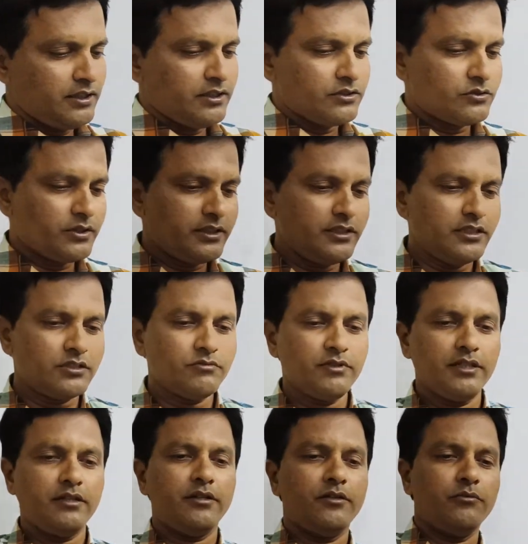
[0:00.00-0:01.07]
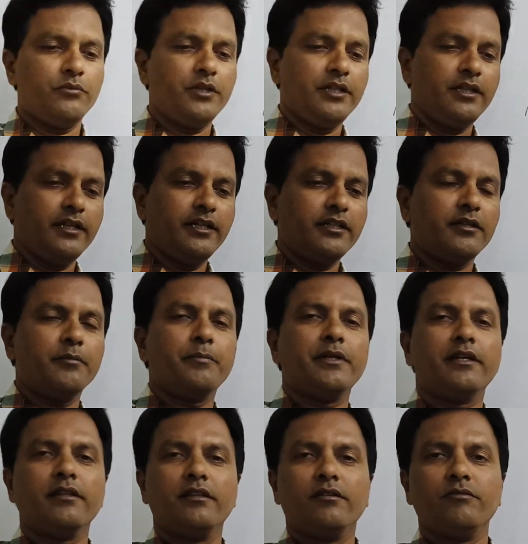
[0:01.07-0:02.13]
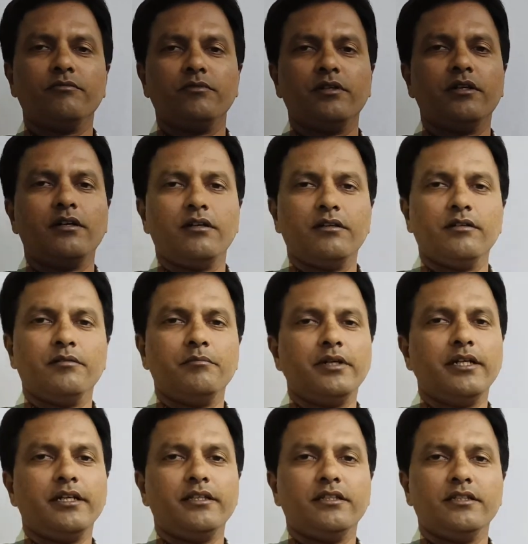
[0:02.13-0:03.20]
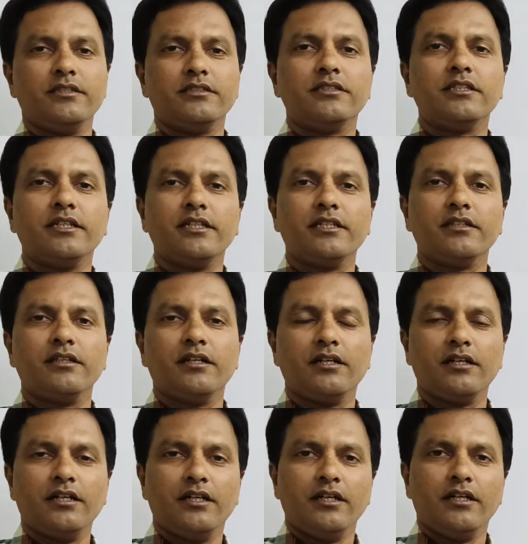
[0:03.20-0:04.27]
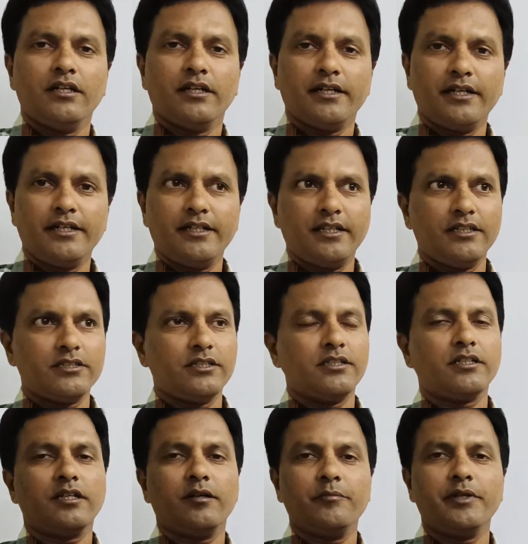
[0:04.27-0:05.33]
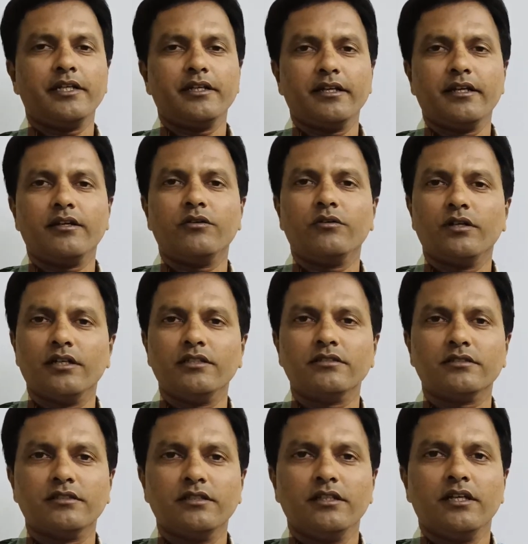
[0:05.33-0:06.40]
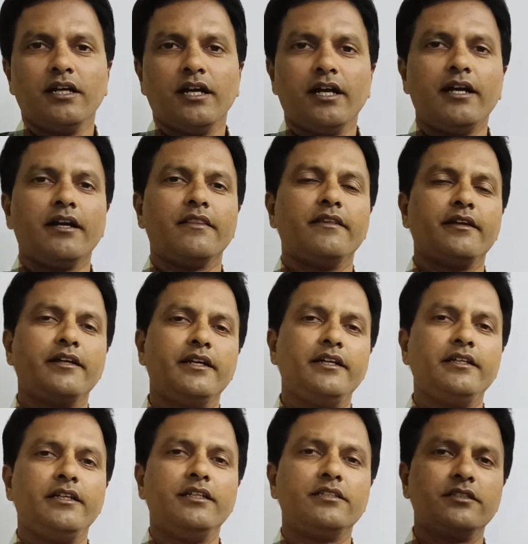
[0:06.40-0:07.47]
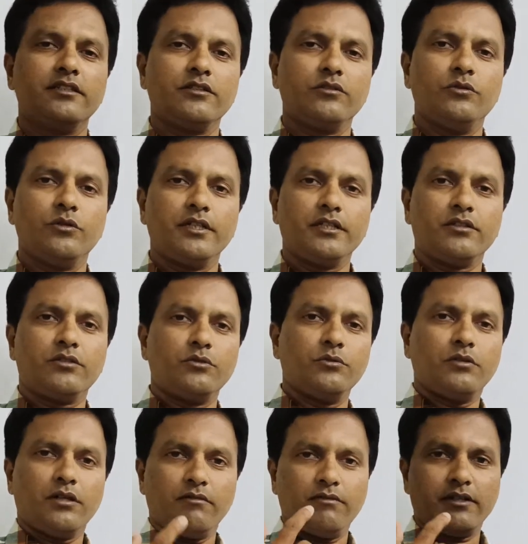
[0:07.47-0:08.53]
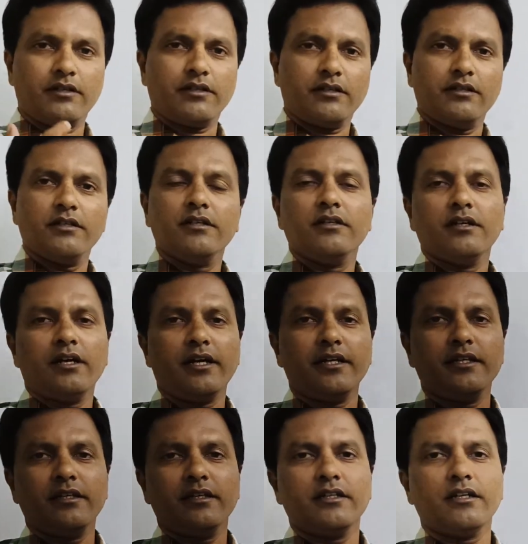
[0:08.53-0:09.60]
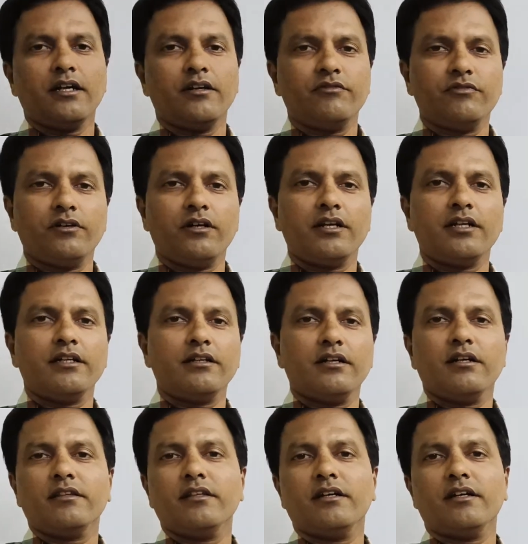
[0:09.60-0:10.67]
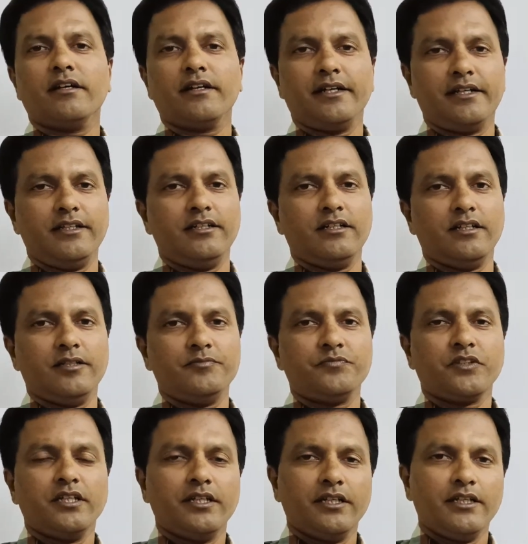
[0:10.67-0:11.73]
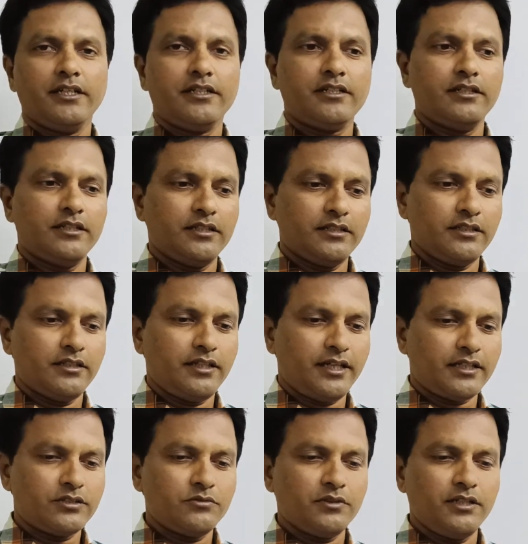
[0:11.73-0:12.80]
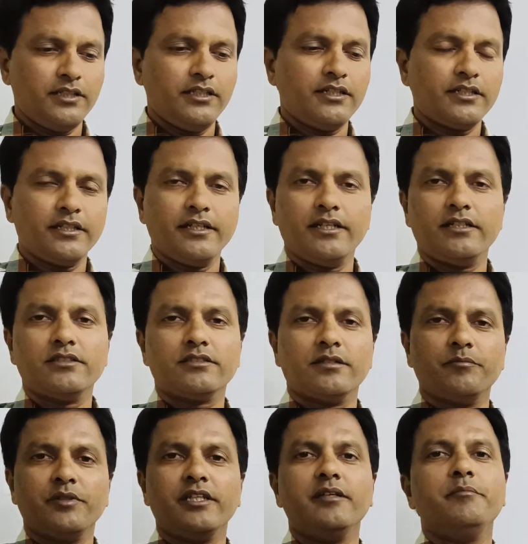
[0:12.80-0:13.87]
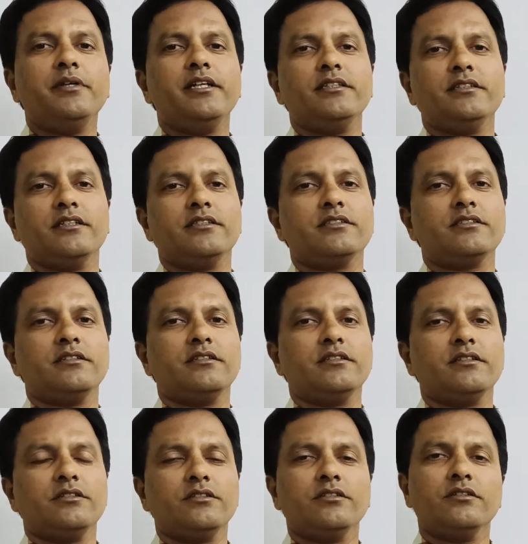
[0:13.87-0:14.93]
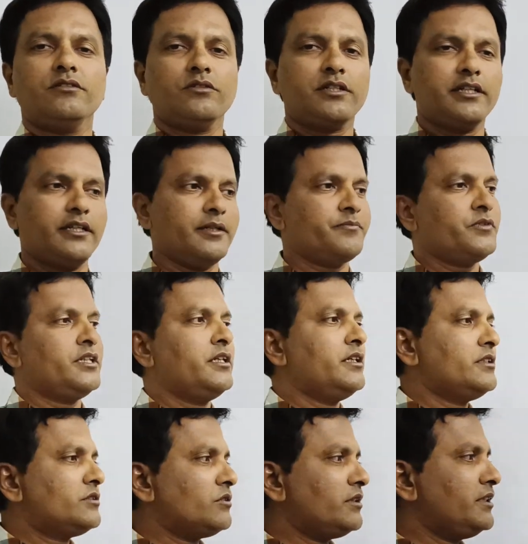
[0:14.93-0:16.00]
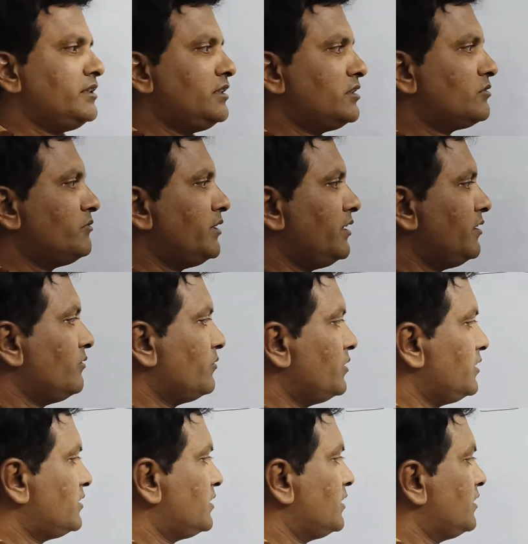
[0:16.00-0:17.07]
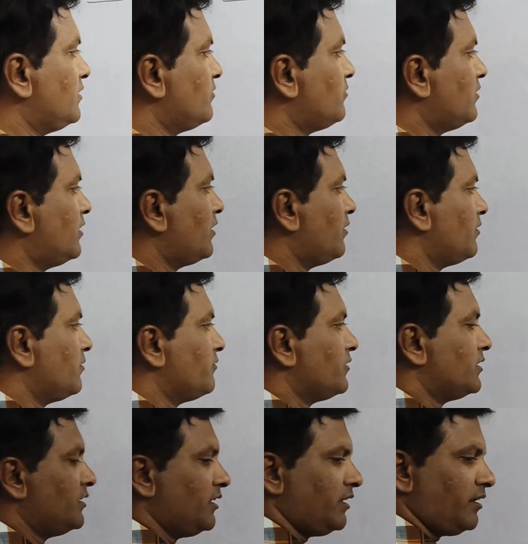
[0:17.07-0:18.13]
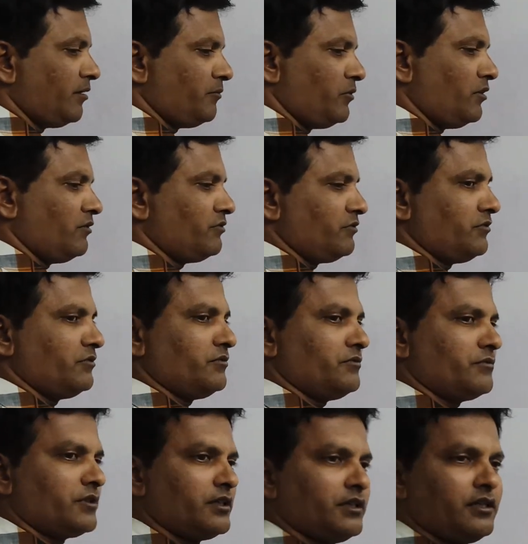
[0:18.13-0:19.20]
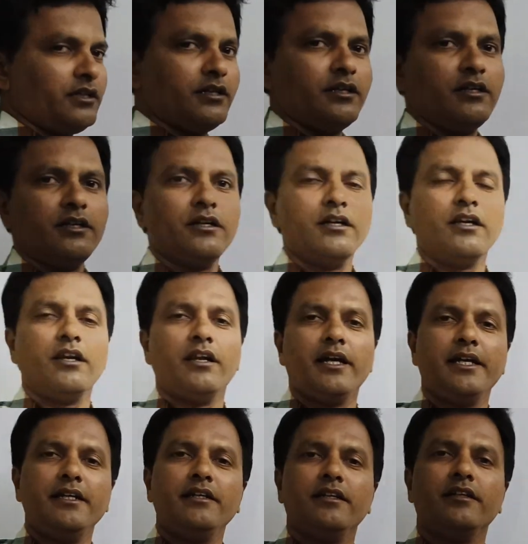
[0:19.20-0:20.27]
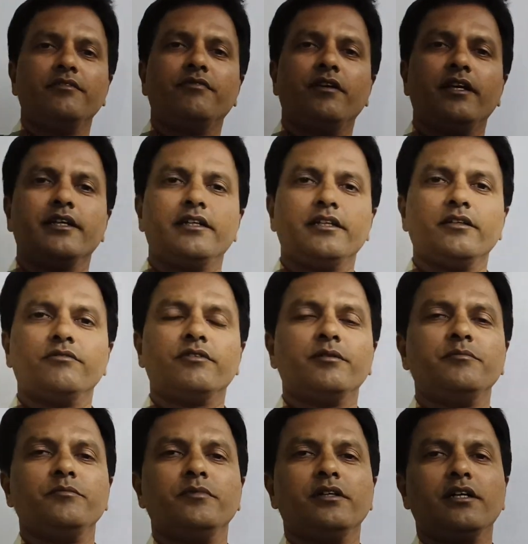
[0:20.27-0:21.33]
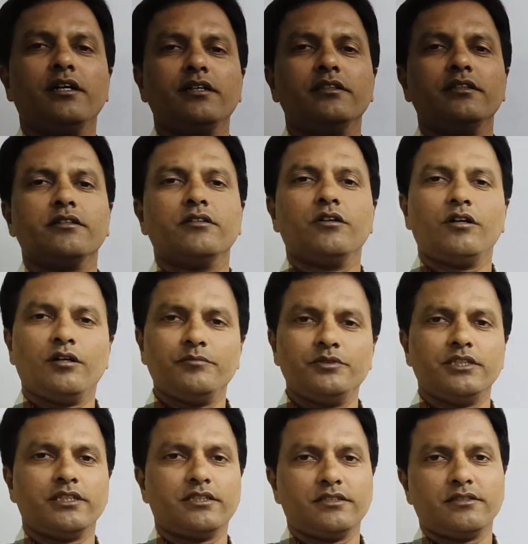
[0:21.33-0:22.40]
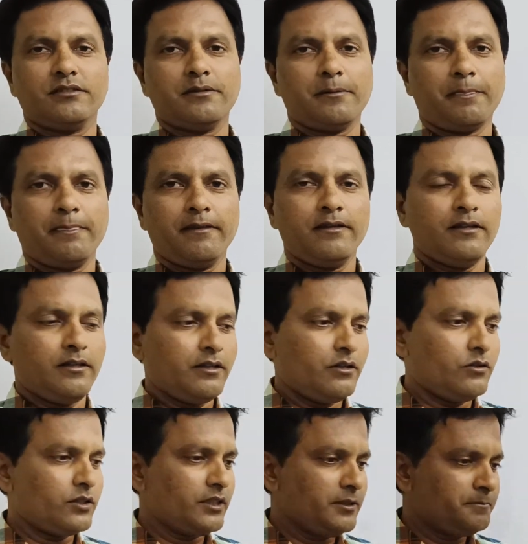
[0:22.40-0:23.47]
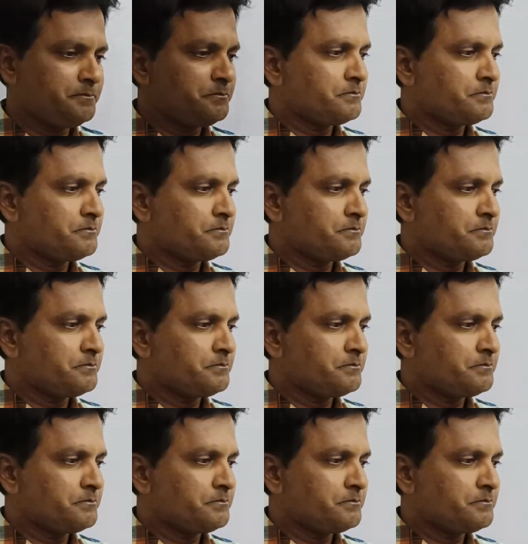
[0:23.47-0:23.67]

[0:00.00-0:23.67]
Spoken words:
So, in this way, we interpret the world by seeing the radiation coming around us and the radiation going through our eye and falling on the retina. It actually creates some images. Okay. So, in this way, we see the world with the help of the light reflecting from other objects. Okay.